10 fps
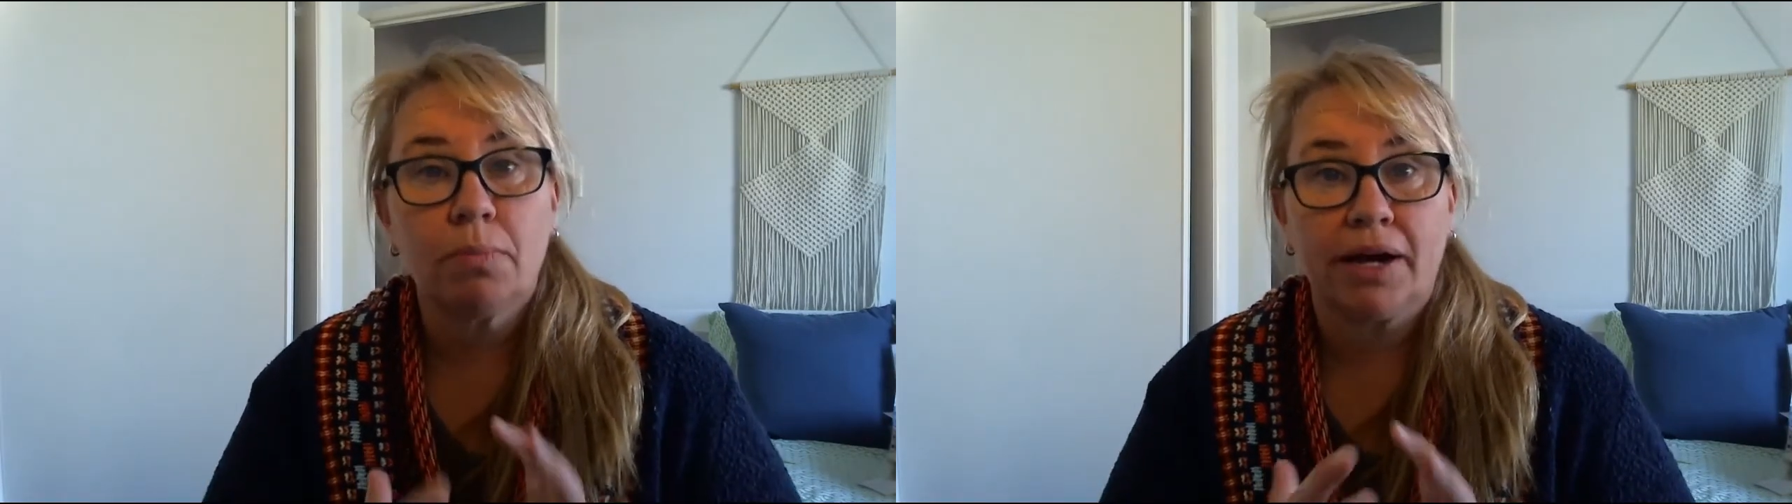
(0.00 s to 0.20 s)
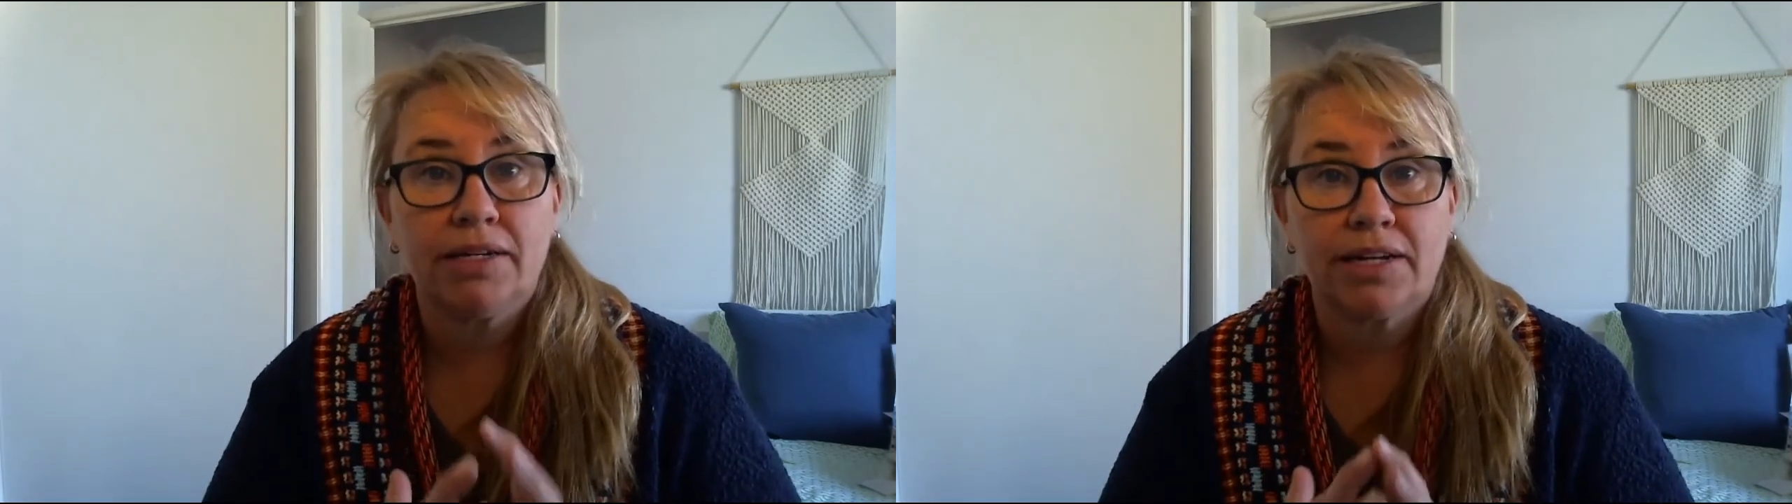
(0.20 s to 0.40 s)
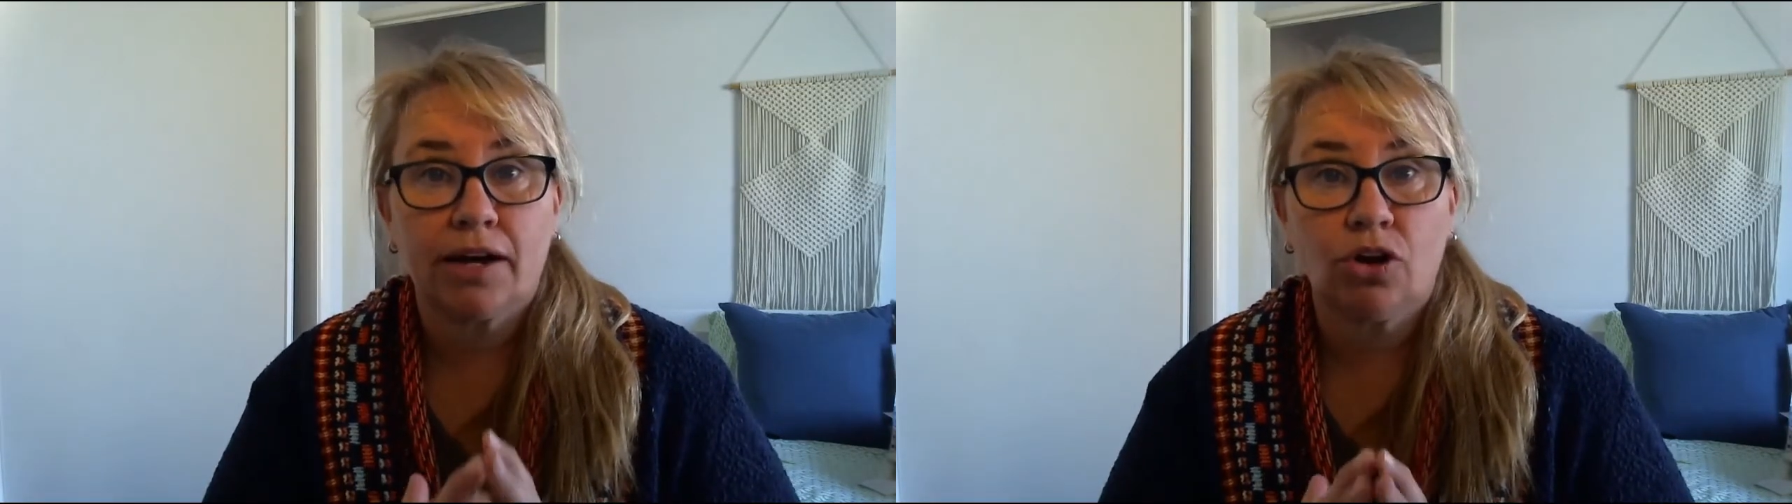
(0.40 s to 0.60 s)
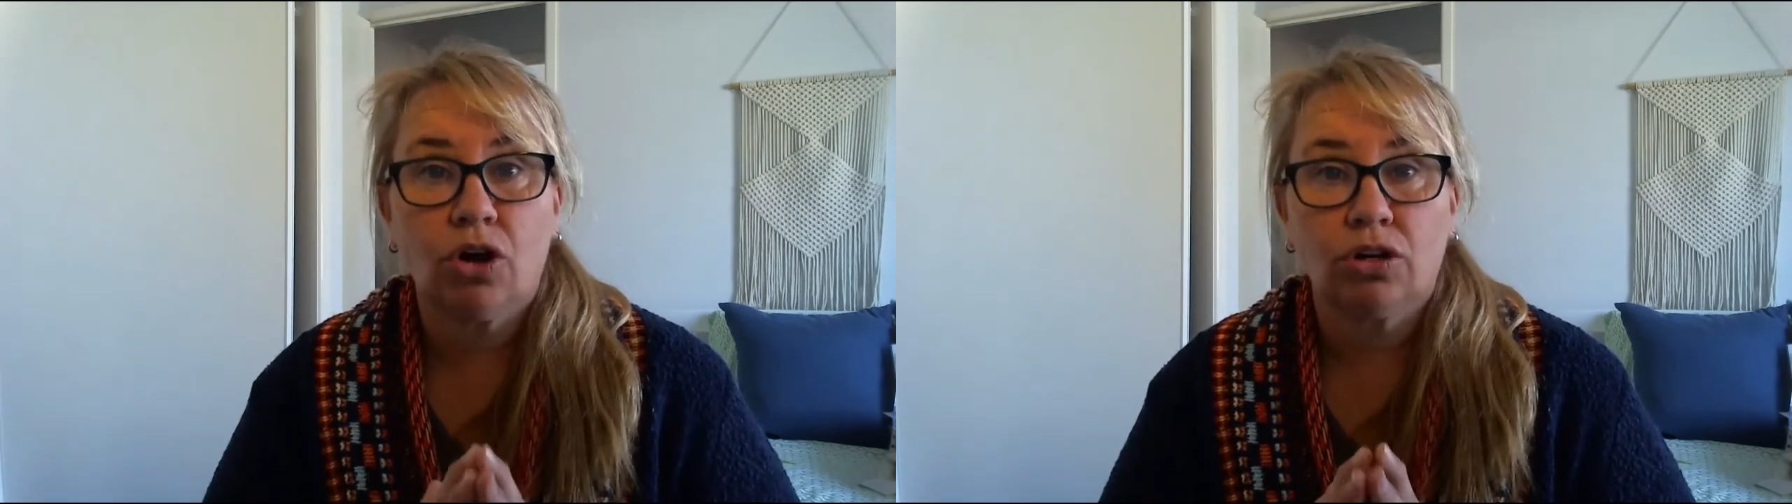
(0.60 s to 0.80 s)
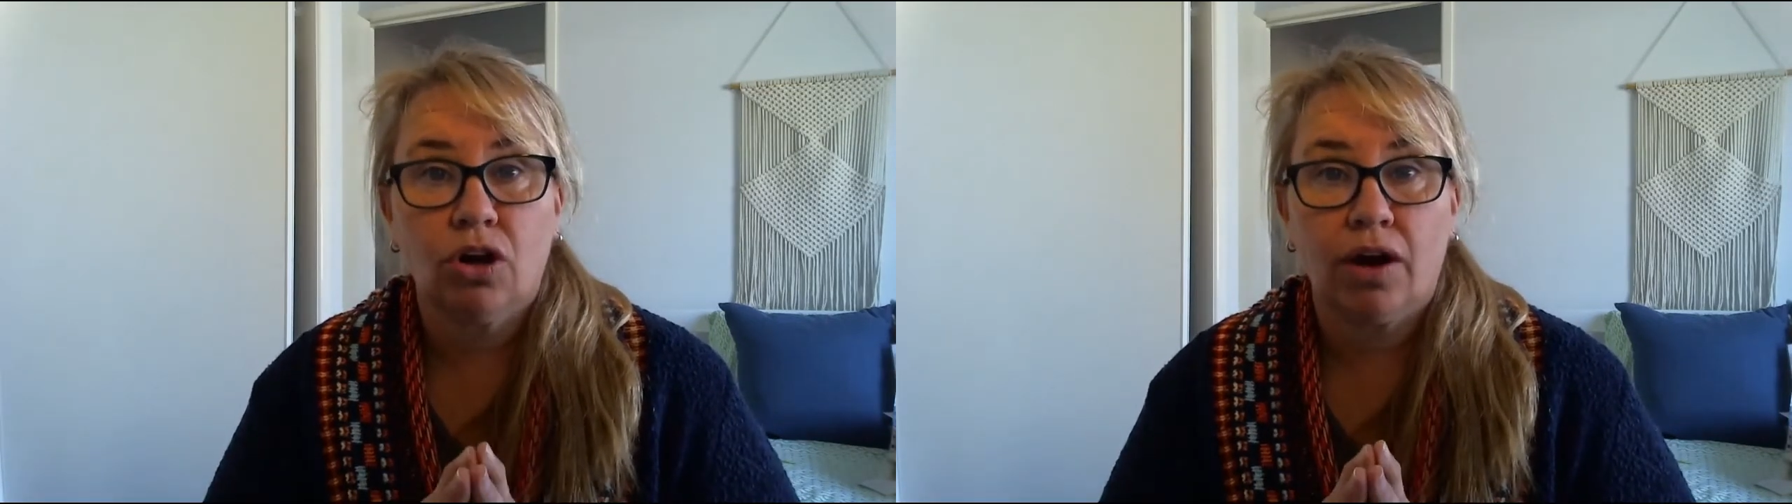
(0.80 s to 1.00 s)
being done
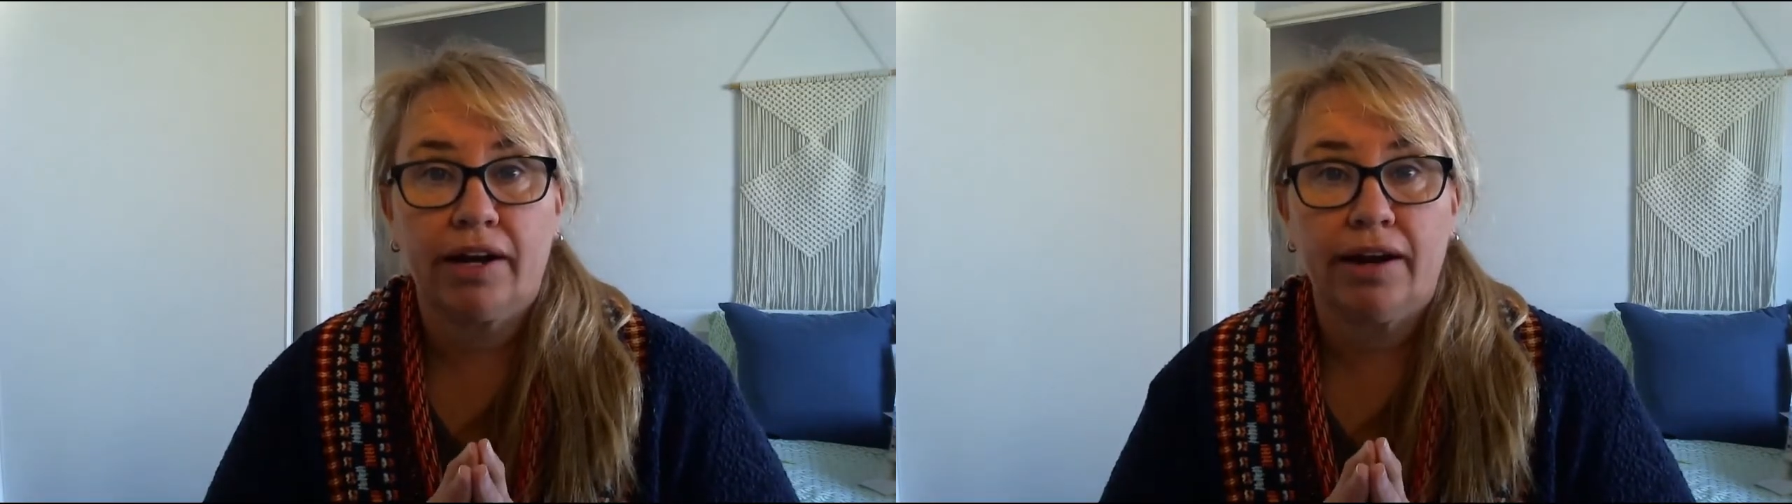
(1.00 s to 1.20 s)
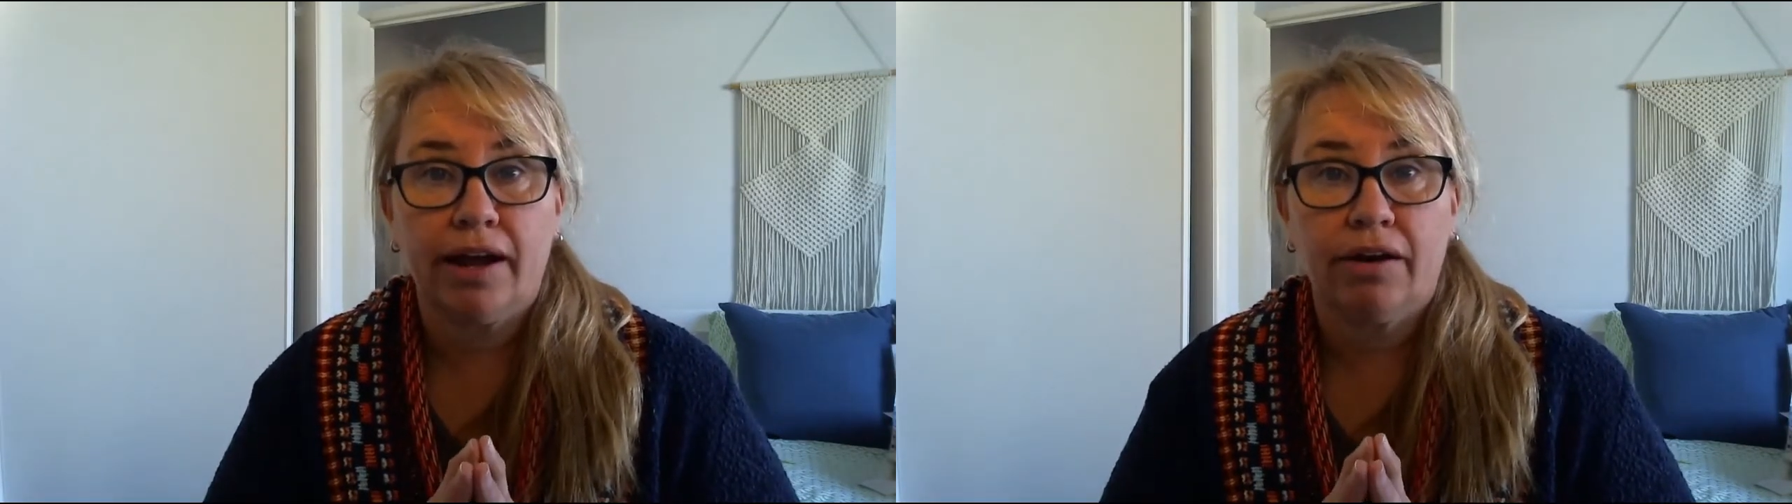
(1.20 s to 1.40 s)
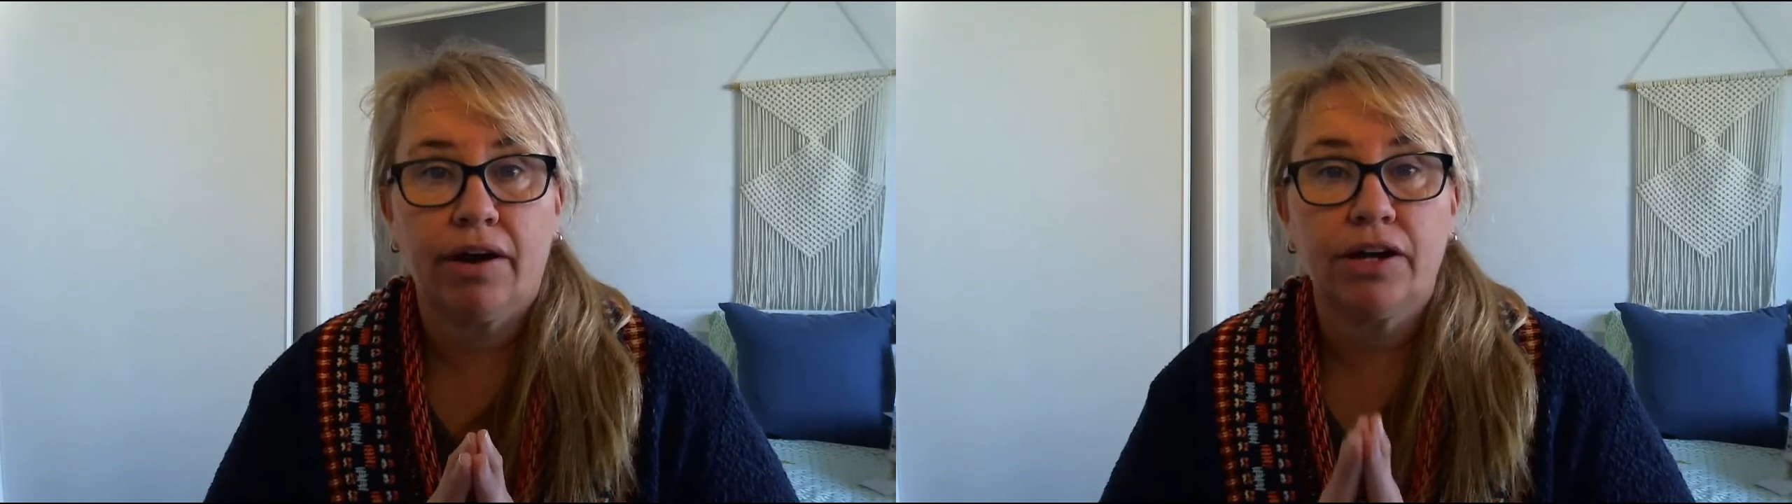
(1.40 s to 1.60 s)
online now,